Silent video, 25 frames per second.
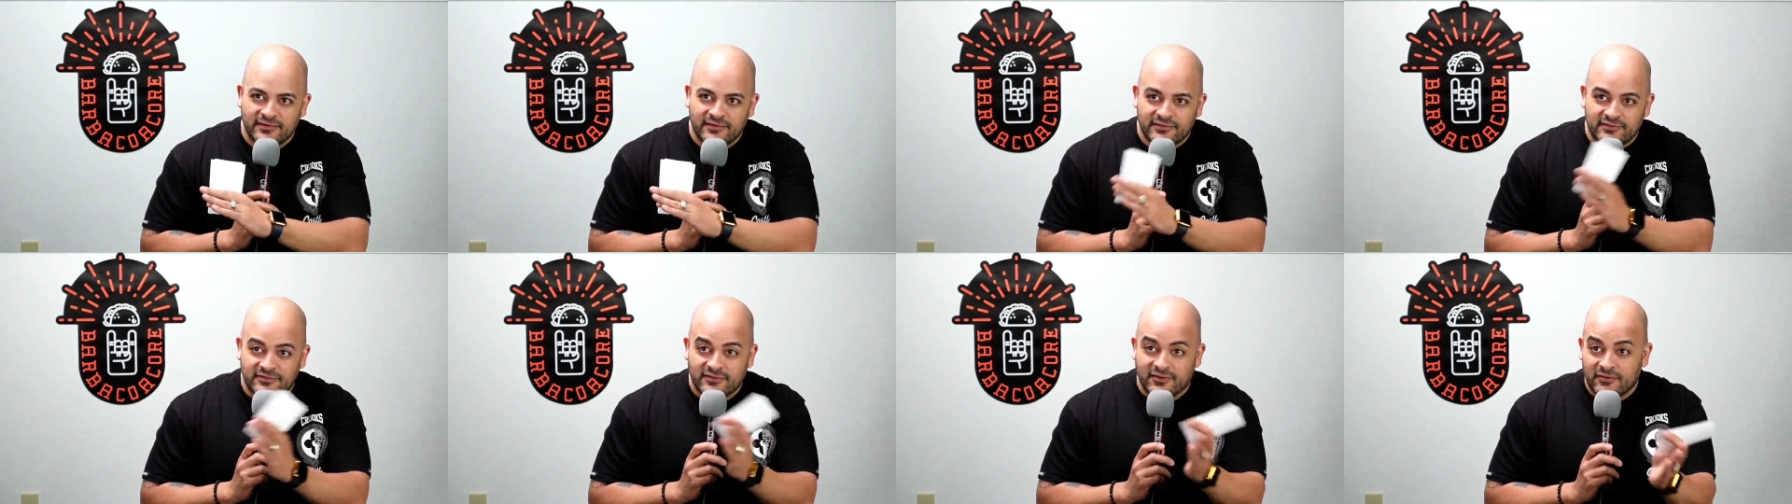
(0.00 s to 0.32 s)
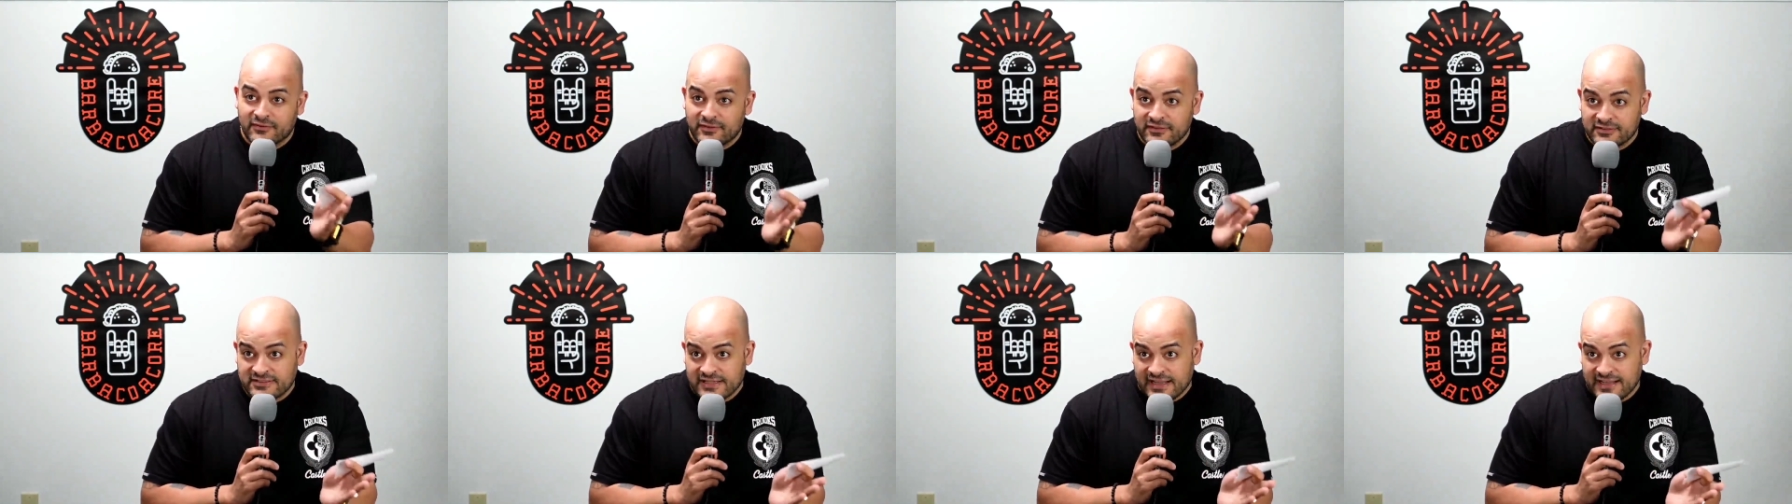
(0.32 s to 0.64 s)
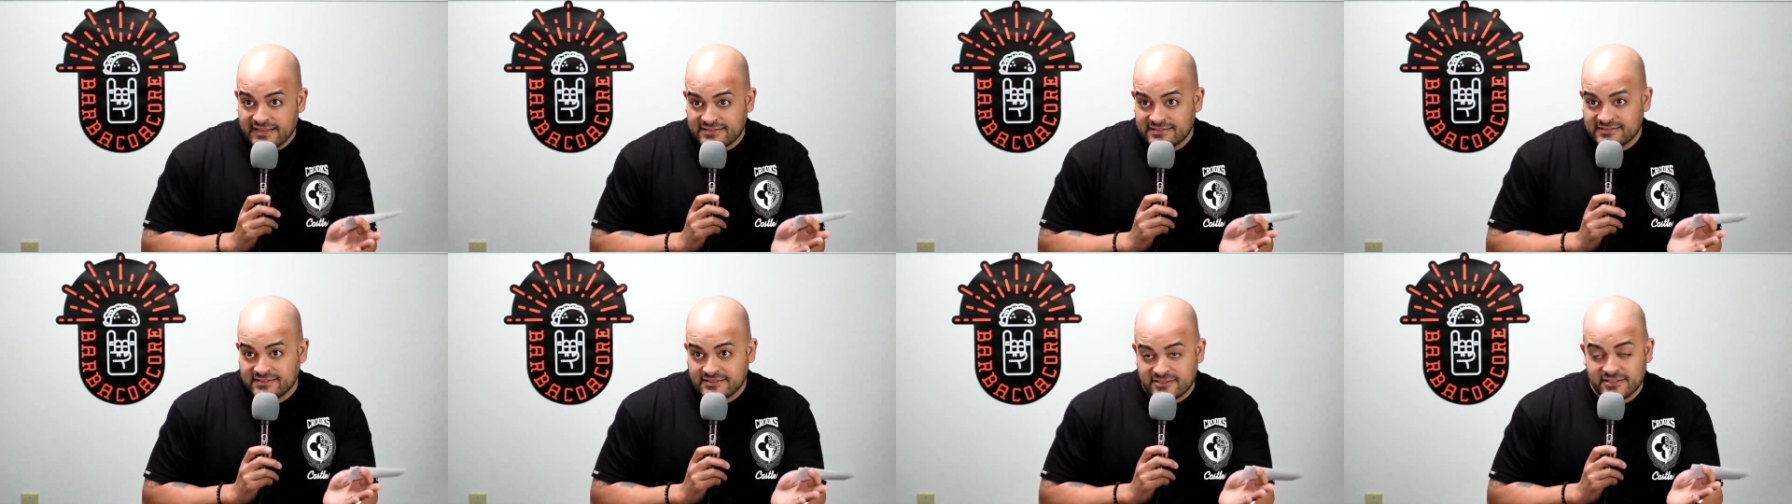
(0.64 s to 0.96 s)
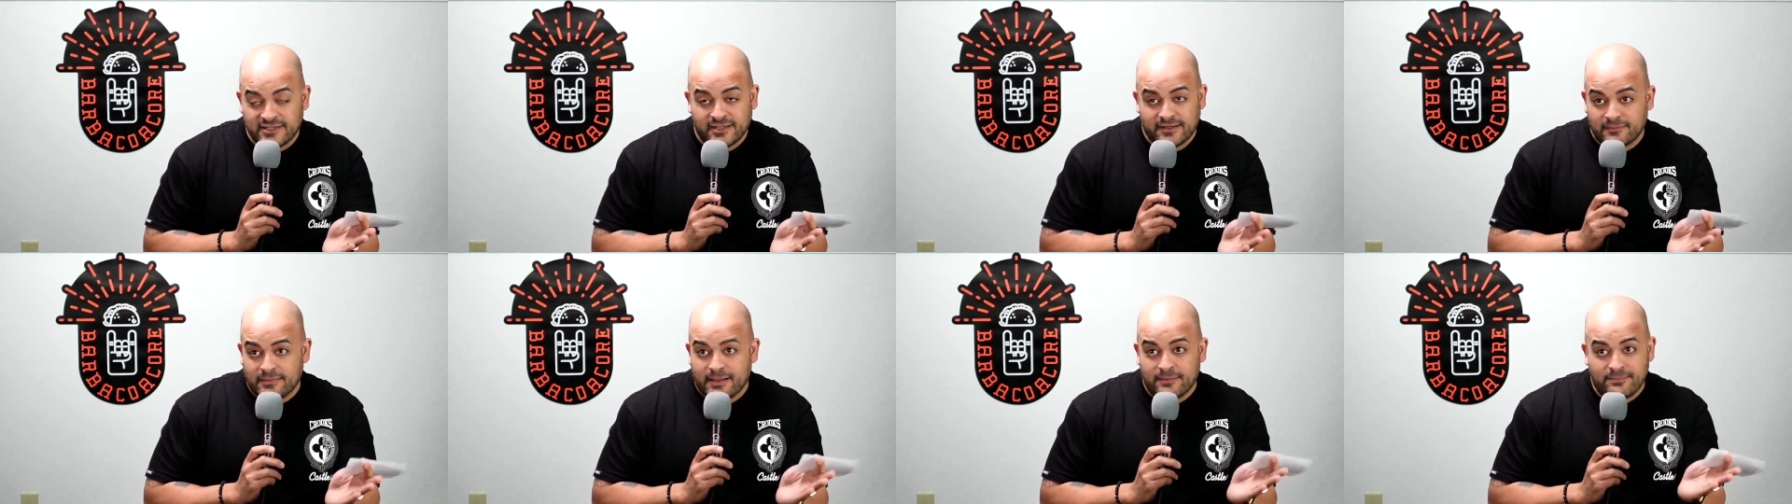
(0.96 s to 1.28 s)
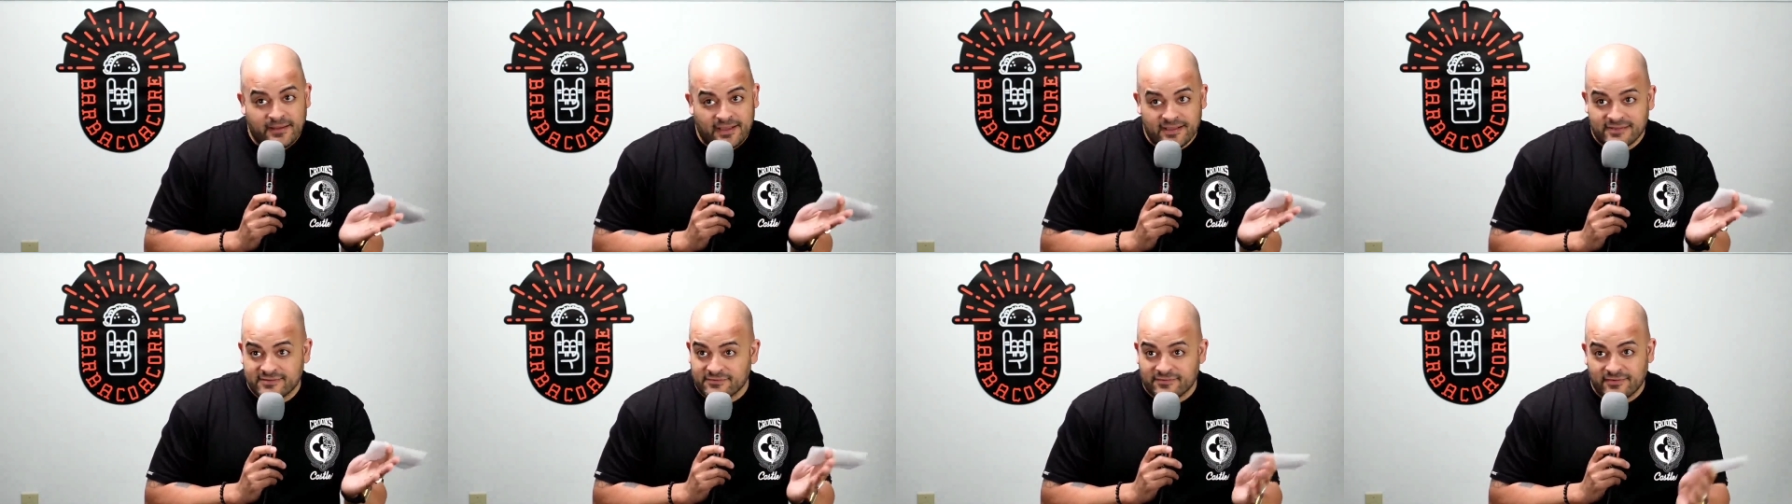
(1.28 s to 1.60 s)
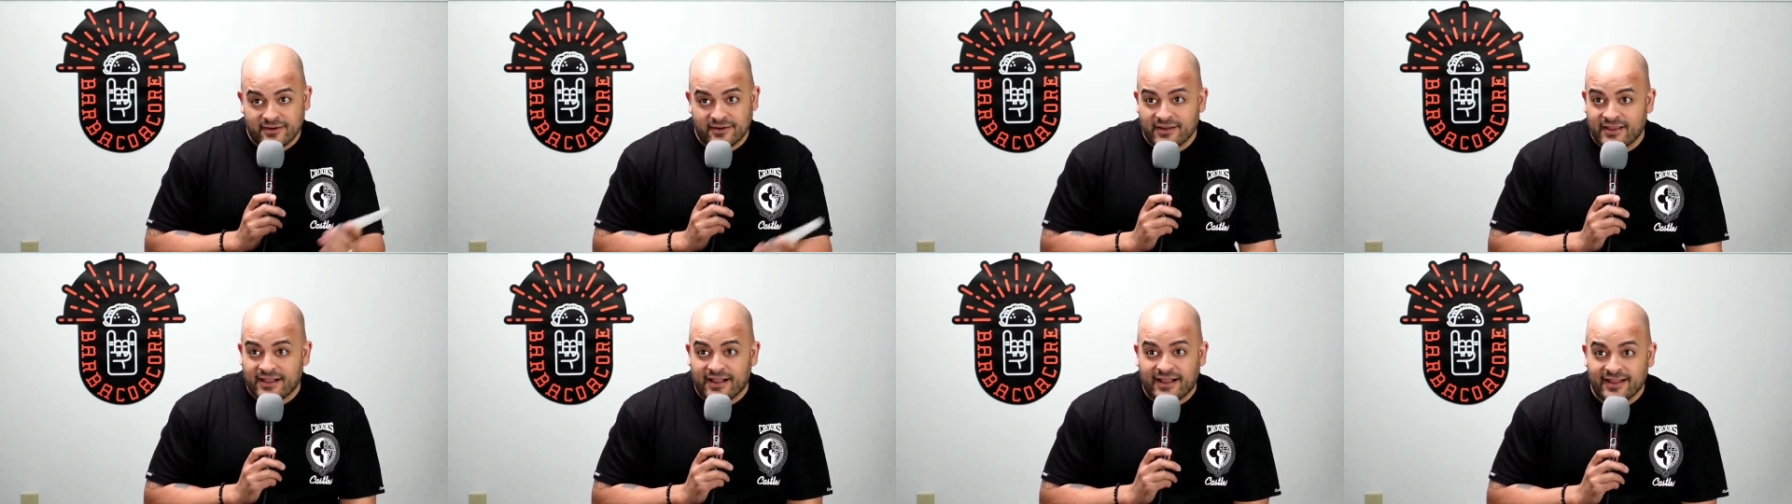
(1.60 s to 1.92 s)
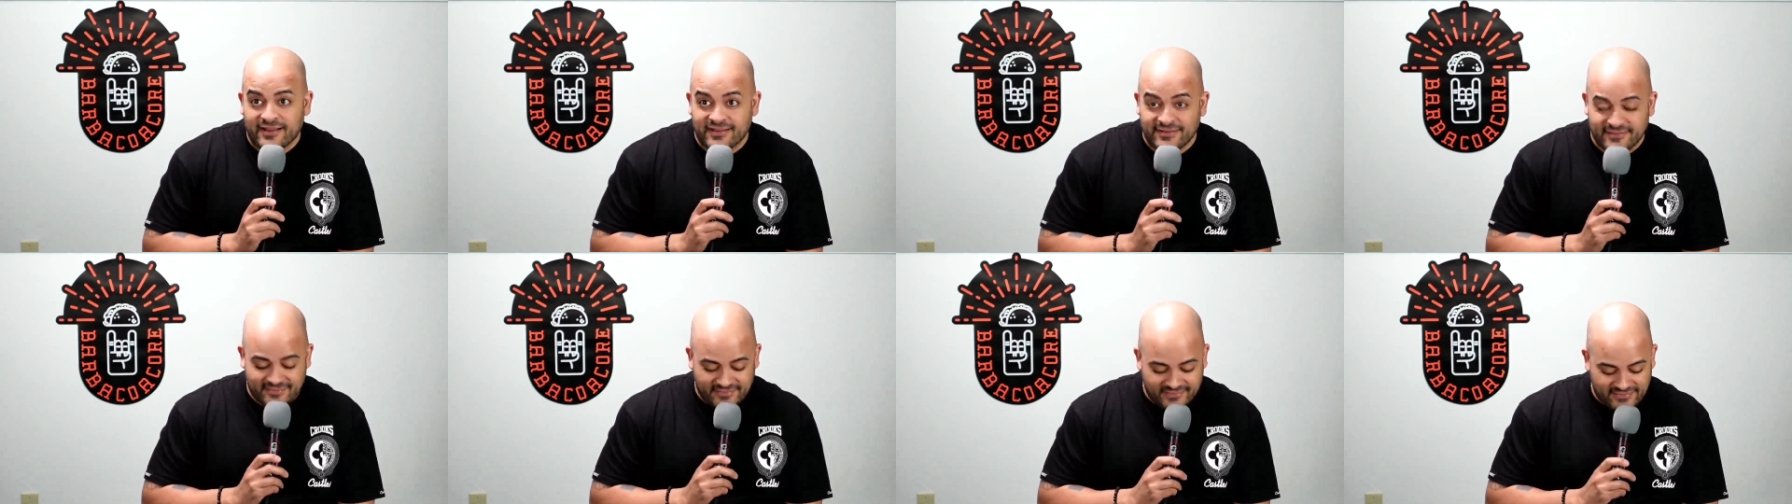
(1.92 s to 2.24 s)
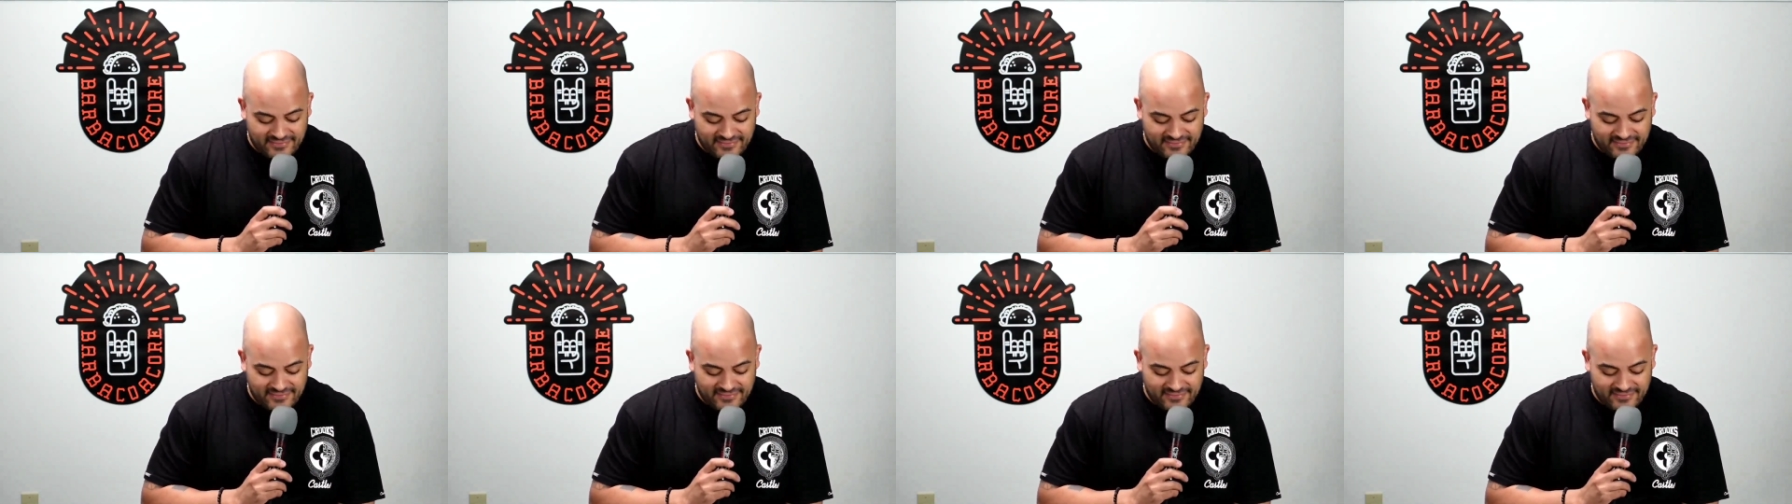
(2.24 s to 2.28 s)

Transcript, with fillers: so the chances of shitting my pants are very high.